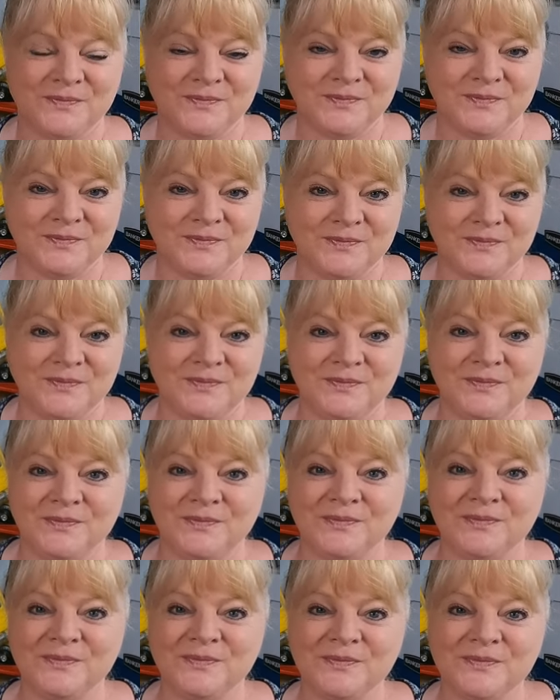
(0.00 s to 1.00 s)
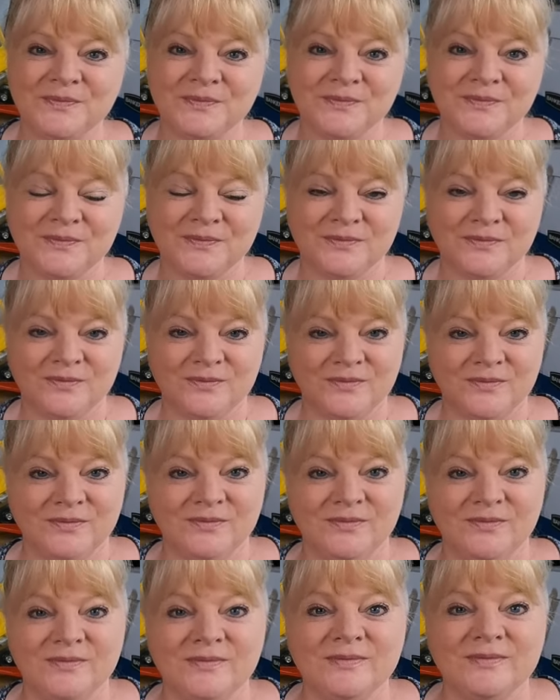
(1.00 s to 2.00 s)

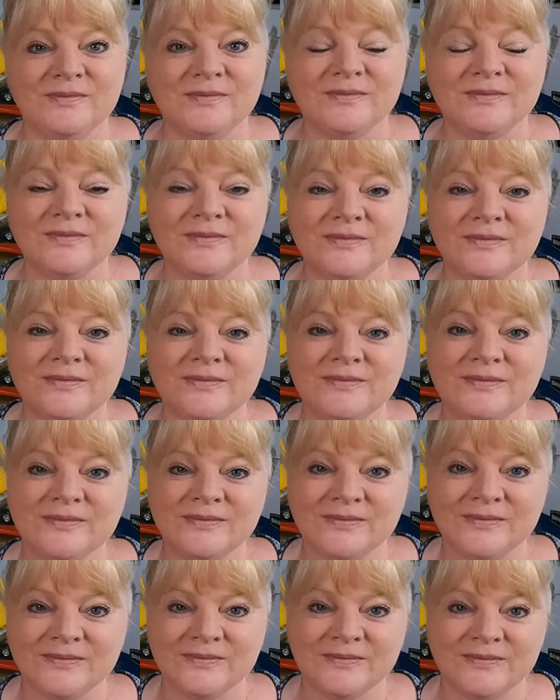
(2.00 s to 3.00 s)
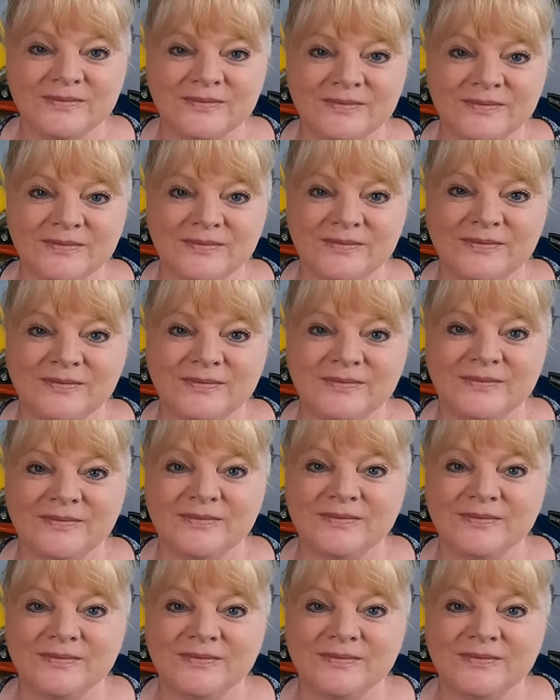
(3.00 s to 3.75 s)
(not speaking)